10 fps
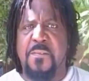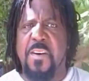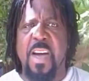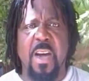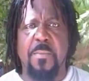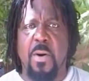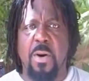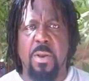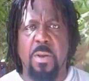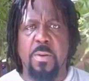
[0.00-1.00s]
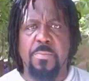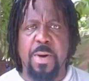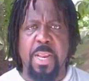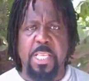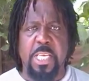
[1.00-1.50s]
Fire burn
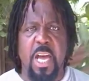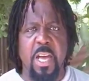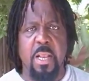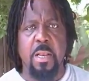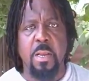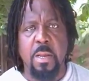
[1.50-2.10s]
upon a child.